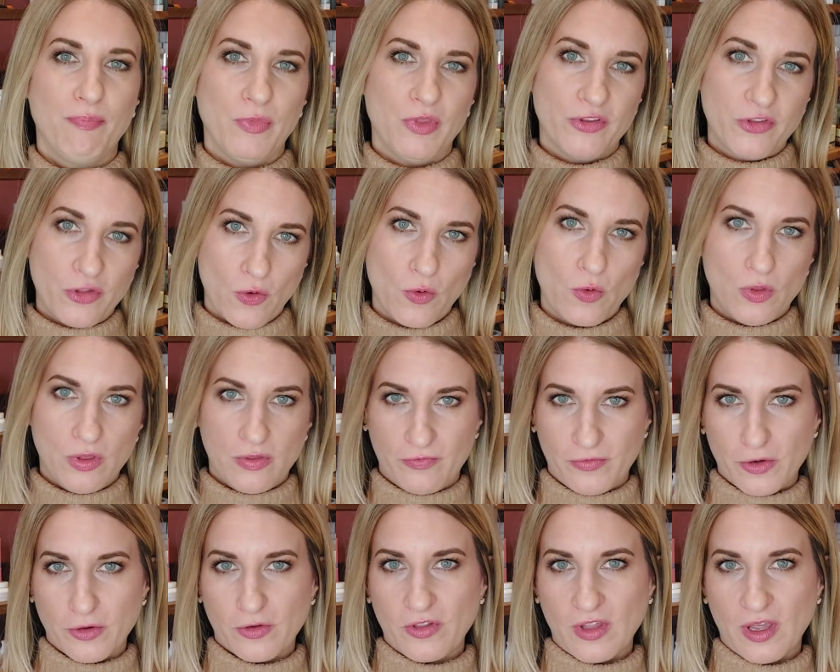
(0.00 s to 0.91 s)
So
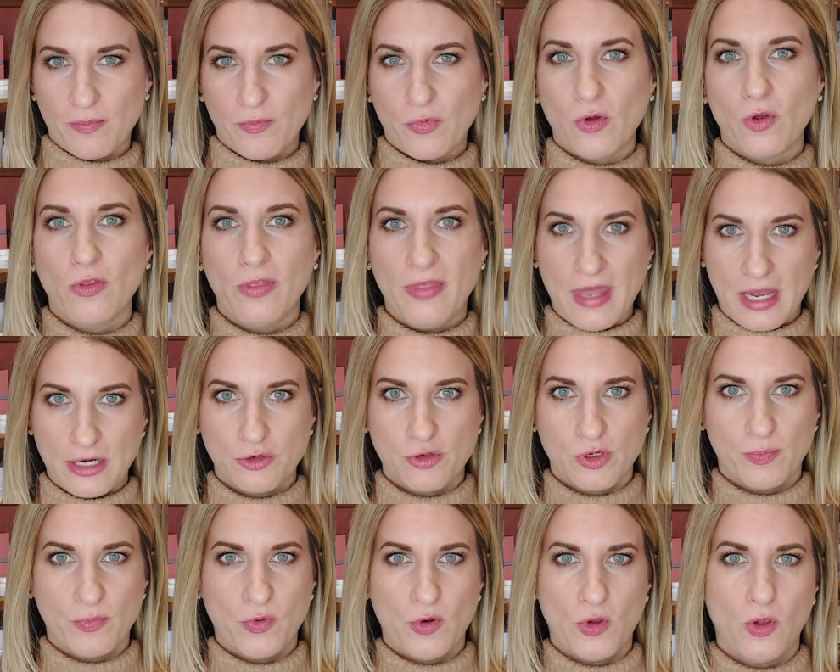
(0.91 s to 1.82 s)
for example, that
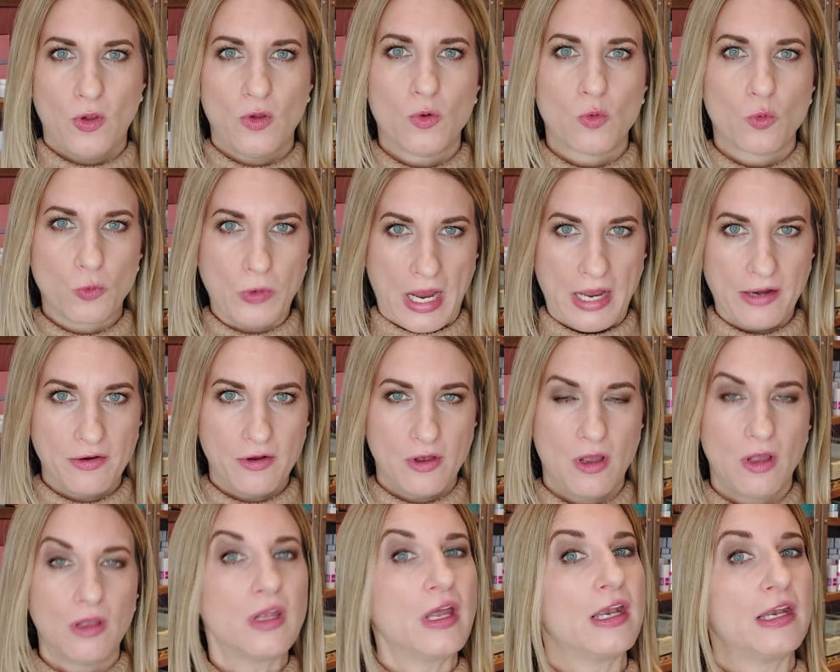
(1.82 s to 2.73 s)
triple retinol.